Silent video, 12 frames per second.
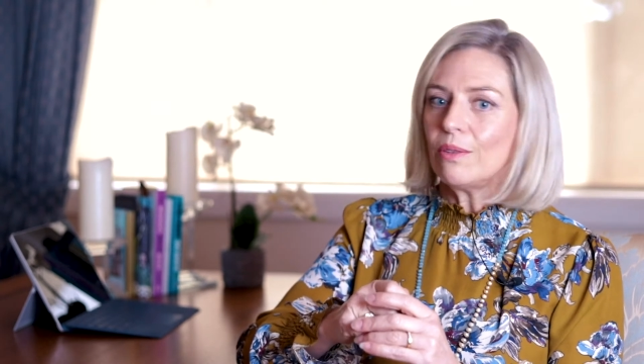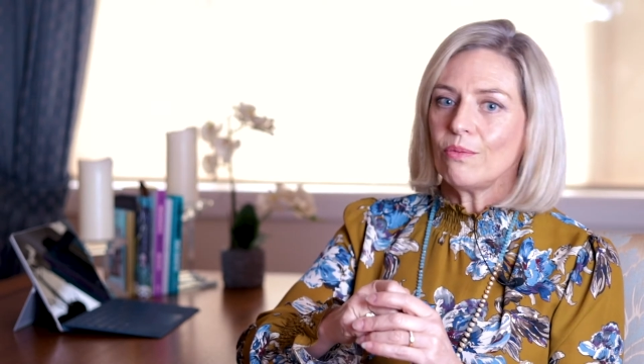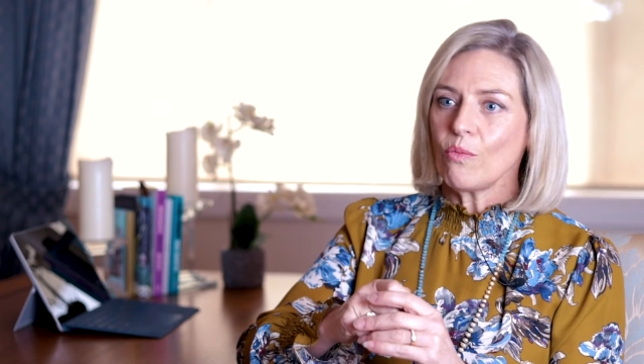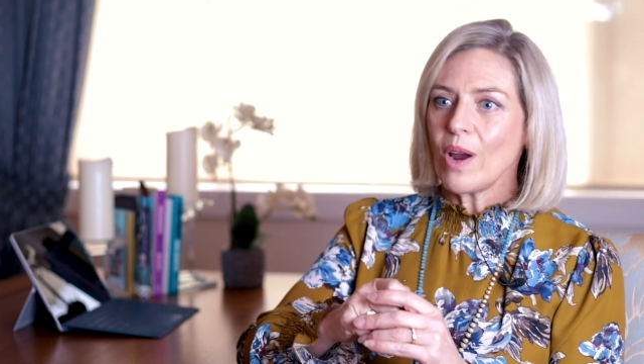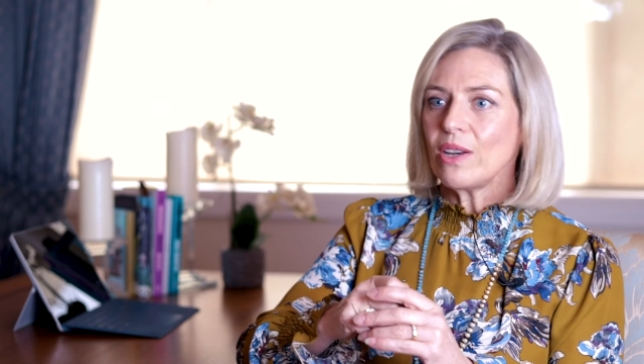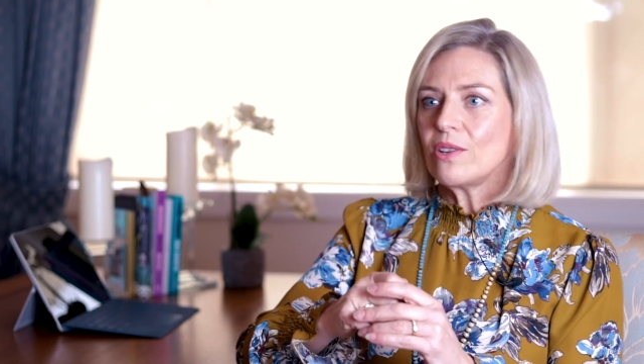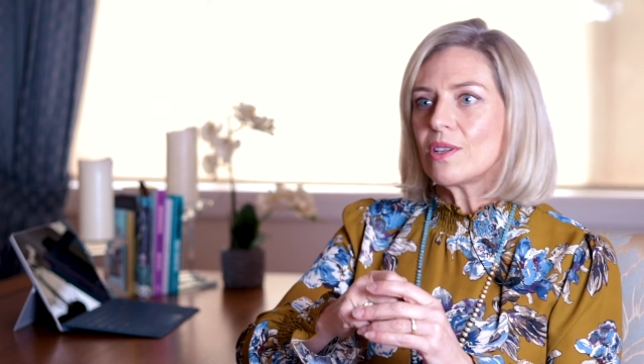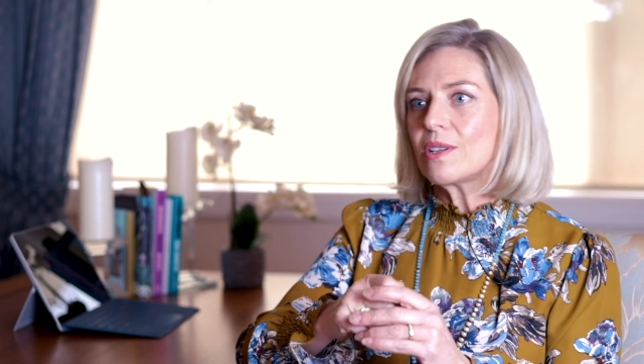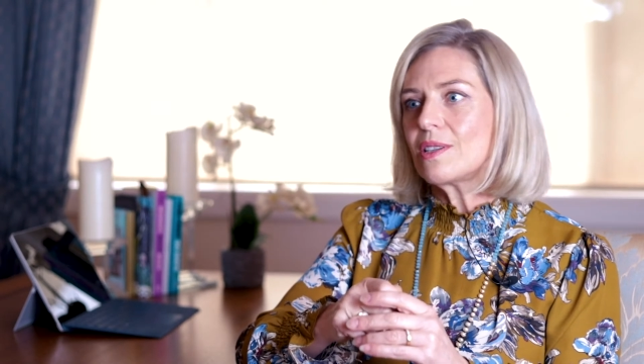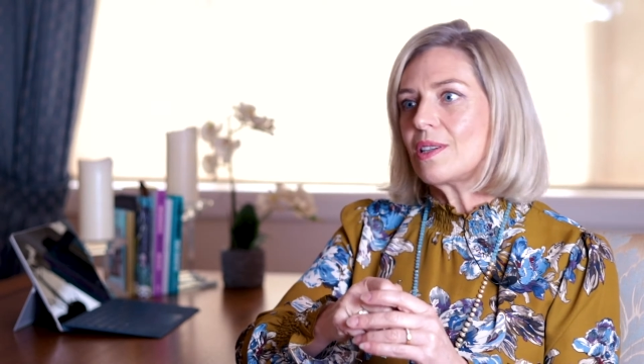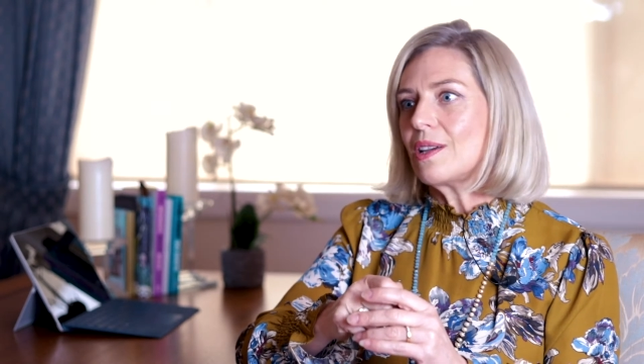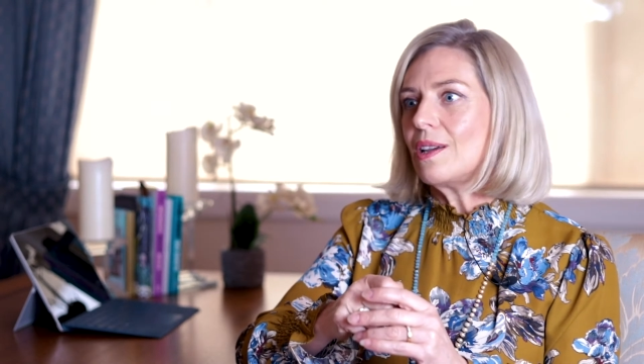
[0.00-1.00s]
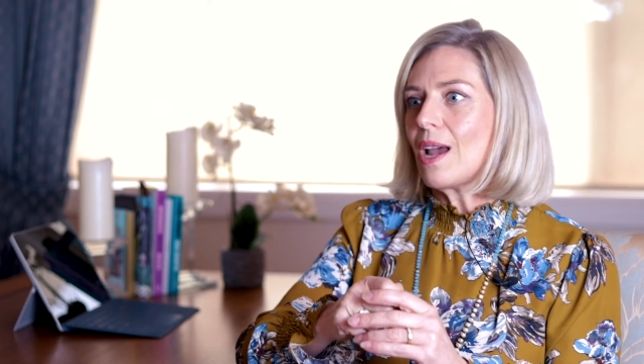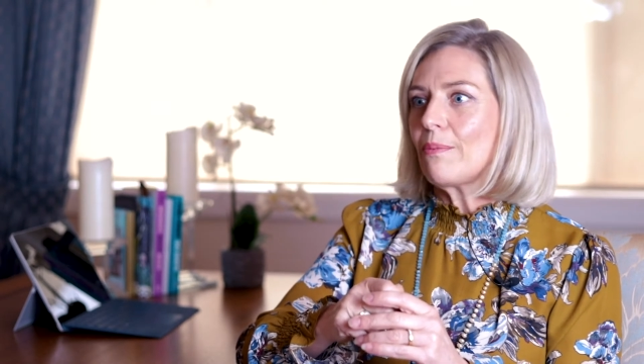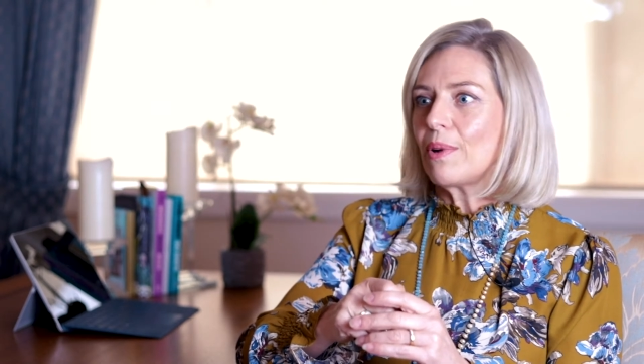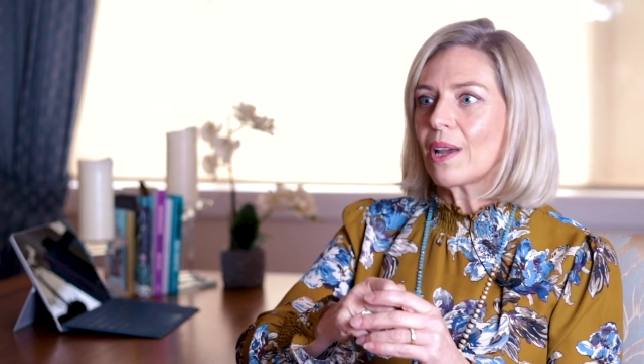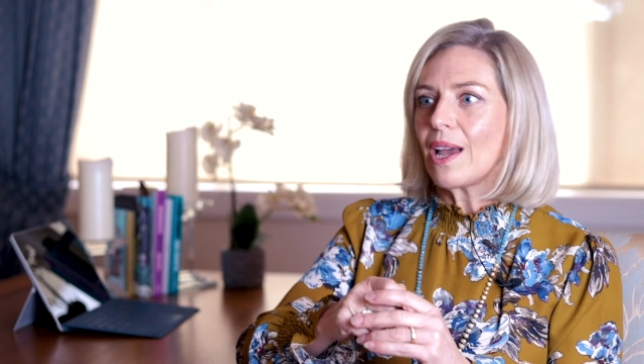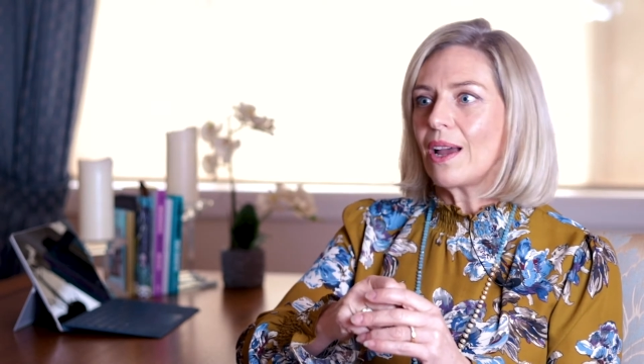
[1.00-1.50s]
when do the
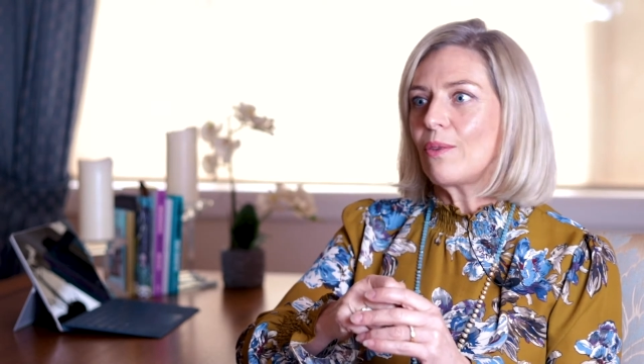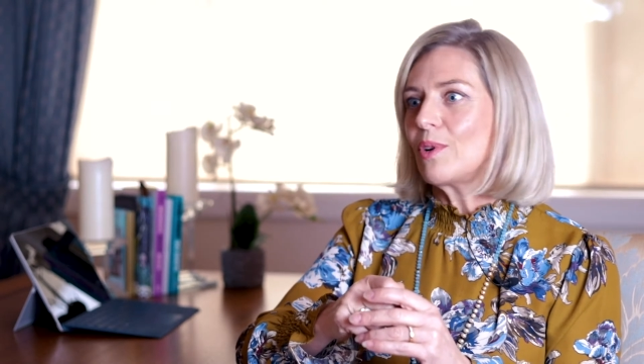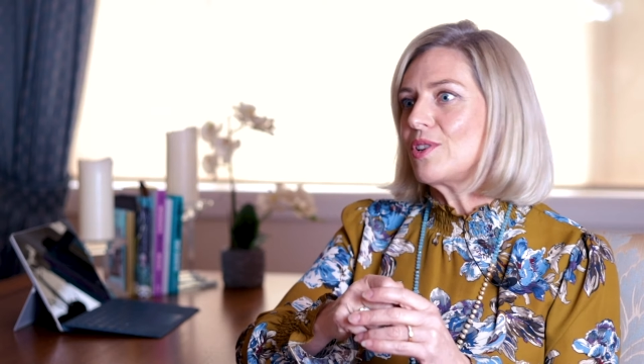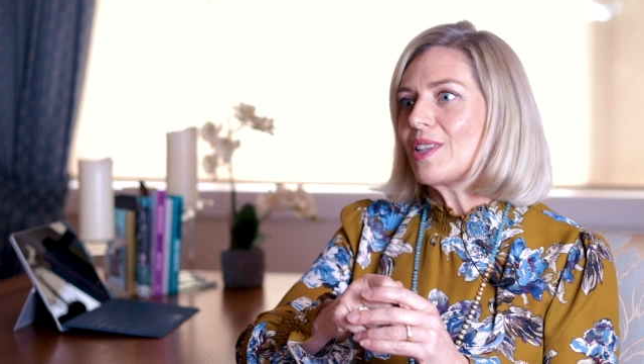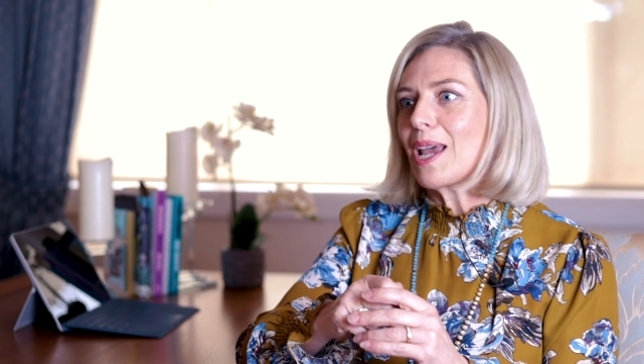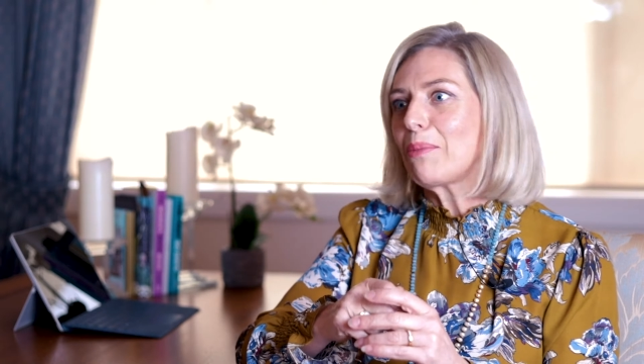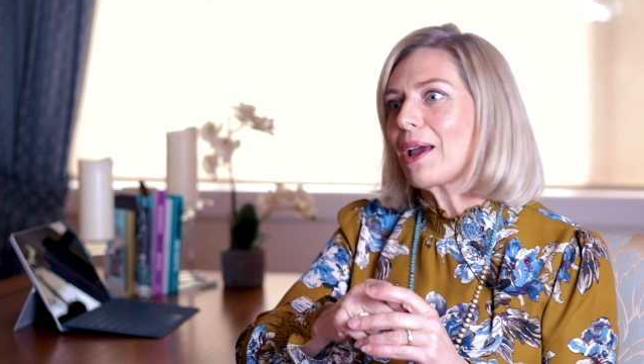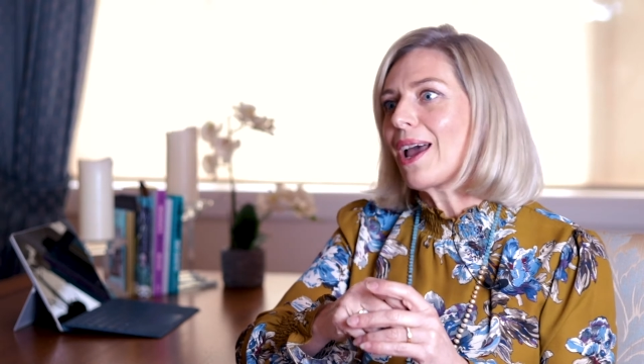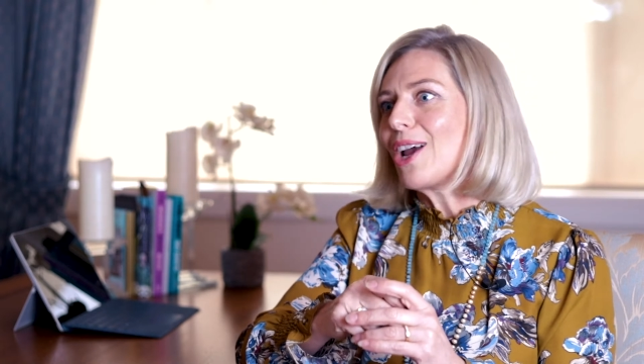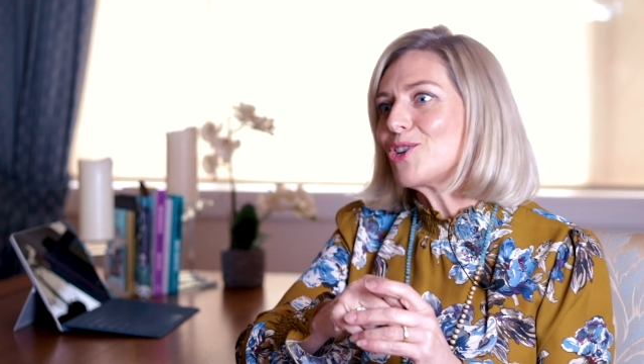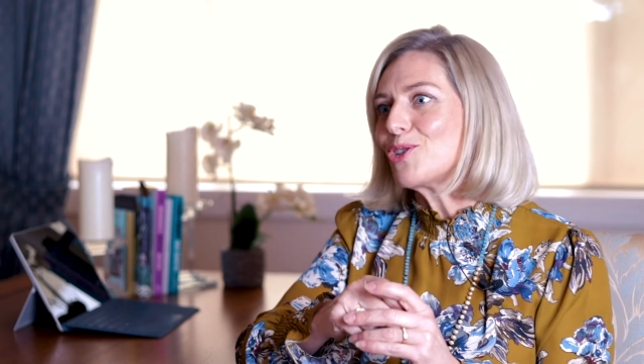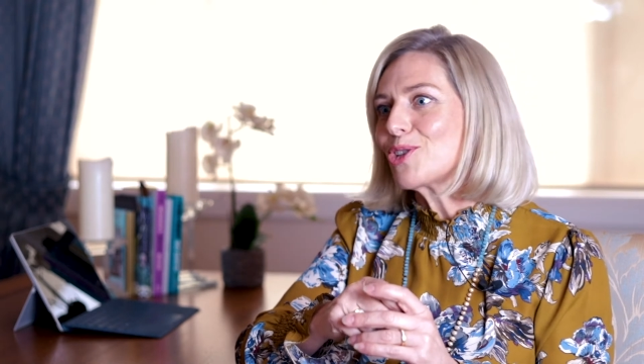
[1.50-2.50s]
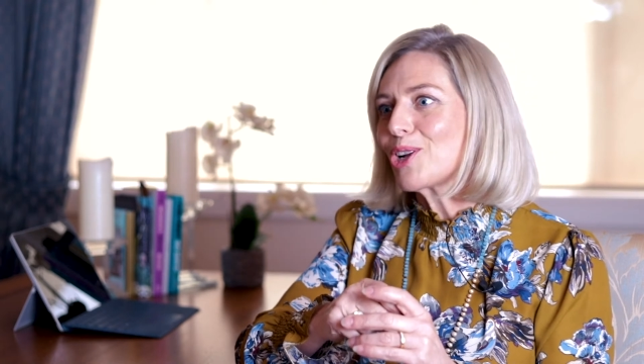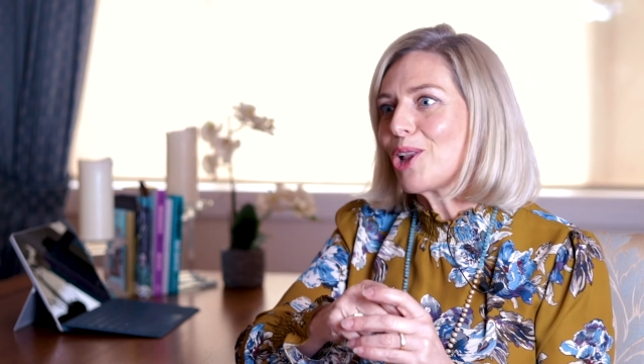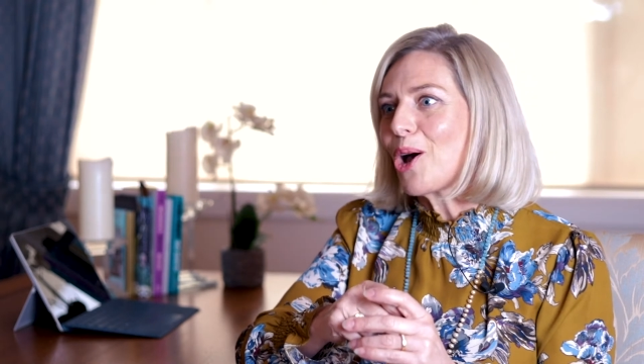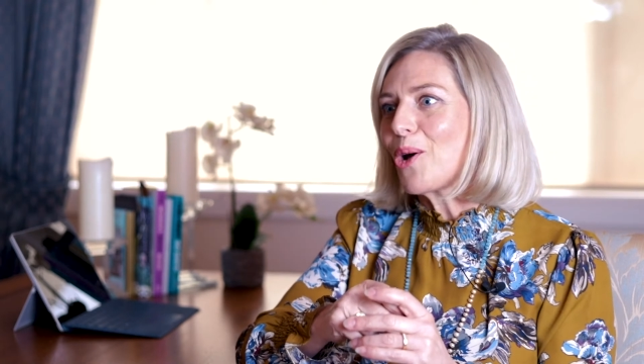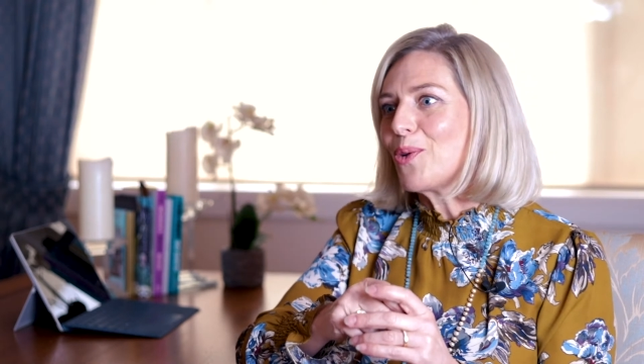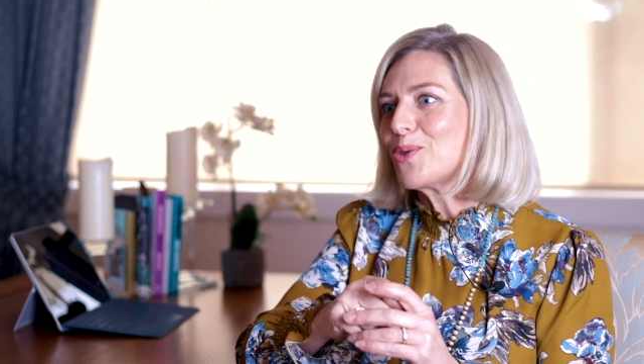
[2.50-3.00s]
applications
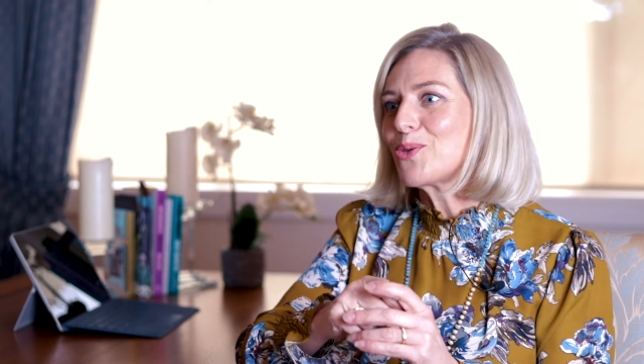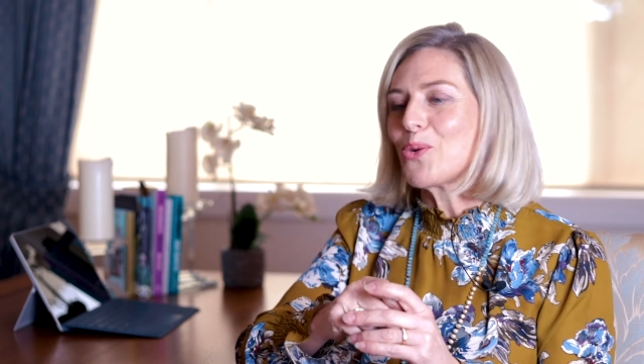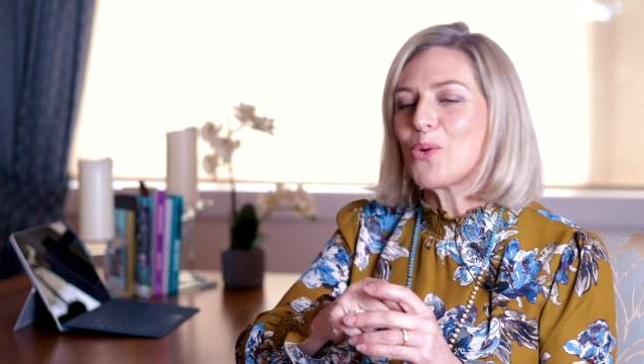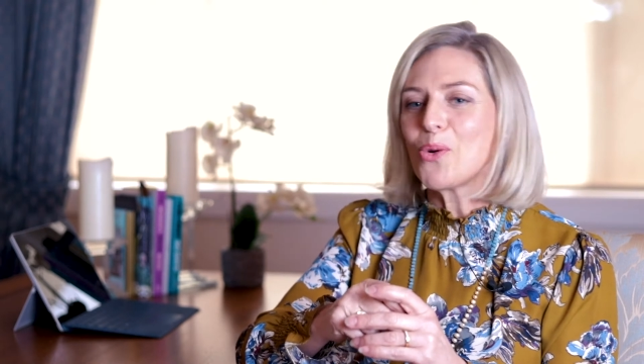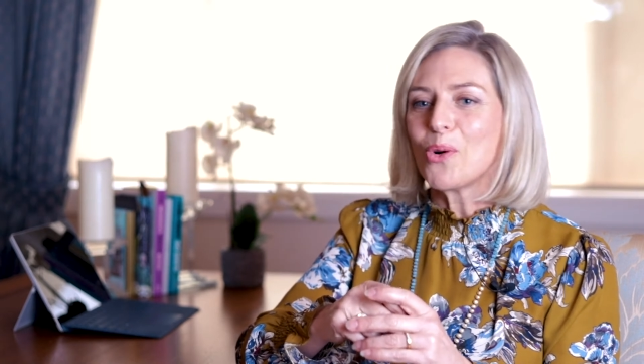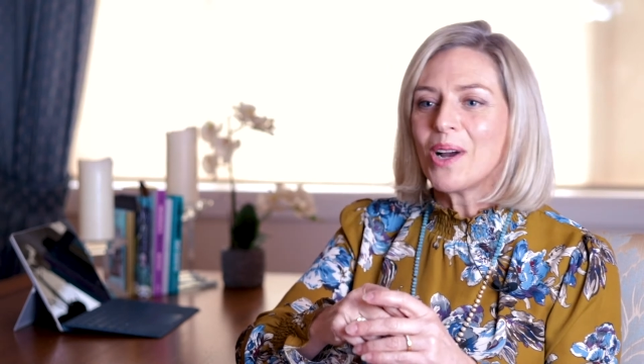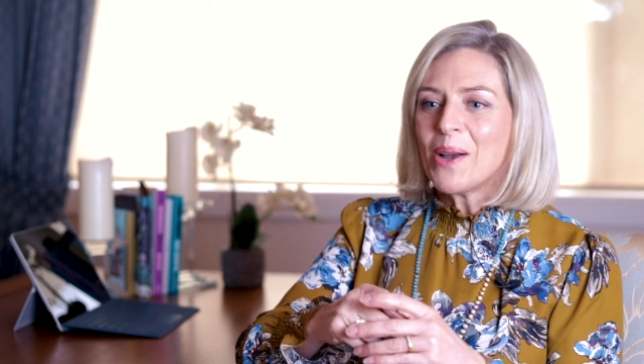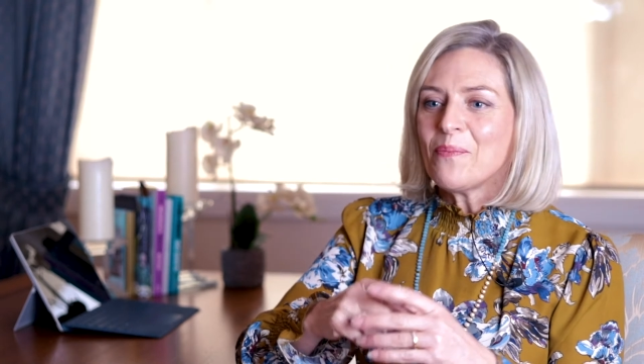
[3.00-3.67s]
close, or